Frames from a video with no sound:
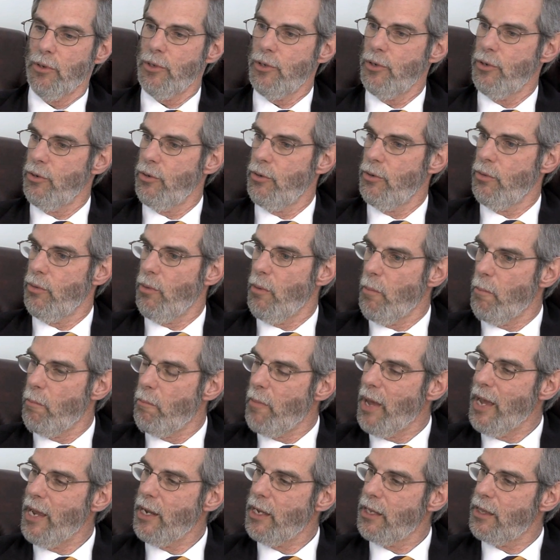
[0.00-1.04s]
to
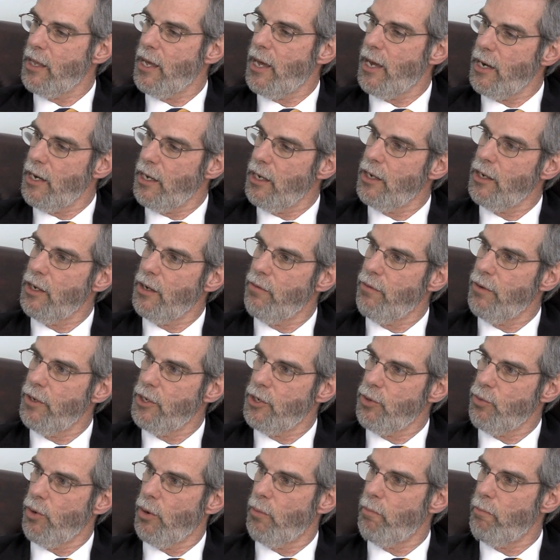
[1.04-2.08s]
make that
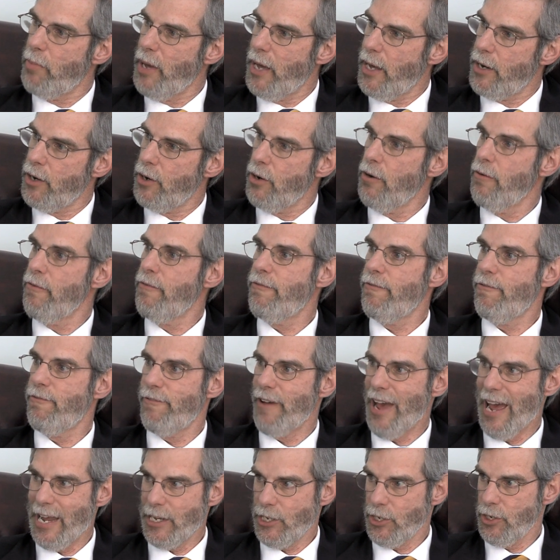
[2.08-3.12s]
individual better,
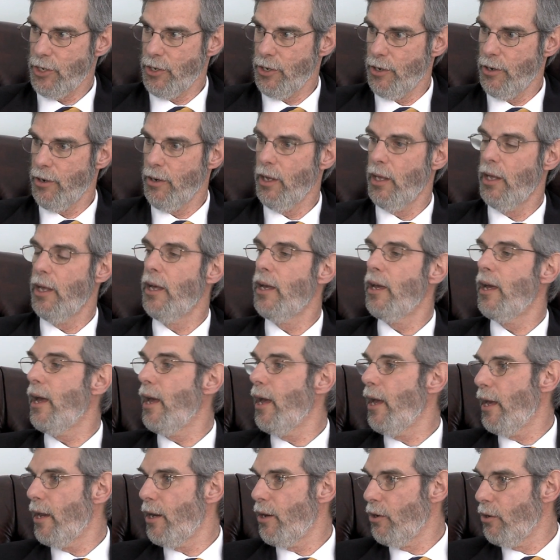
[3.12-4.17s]
faster,
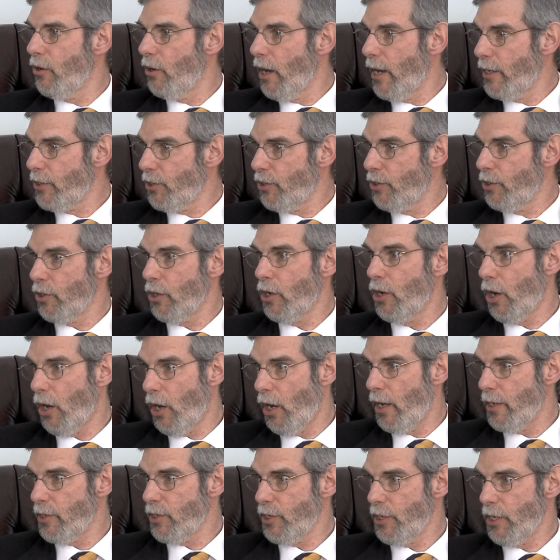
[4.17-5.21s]
at a lesser
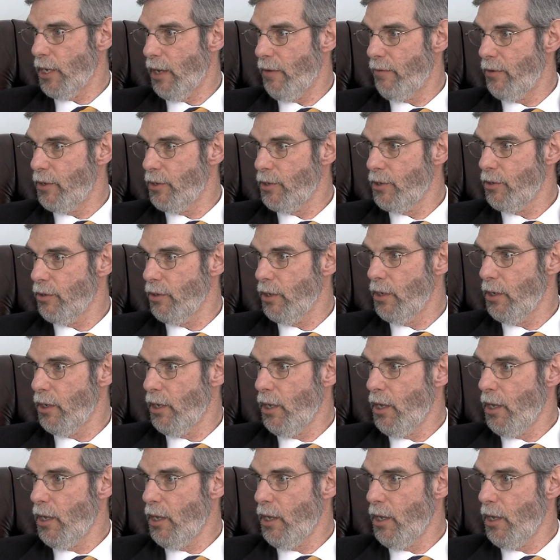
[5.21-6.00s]
cost, obviously.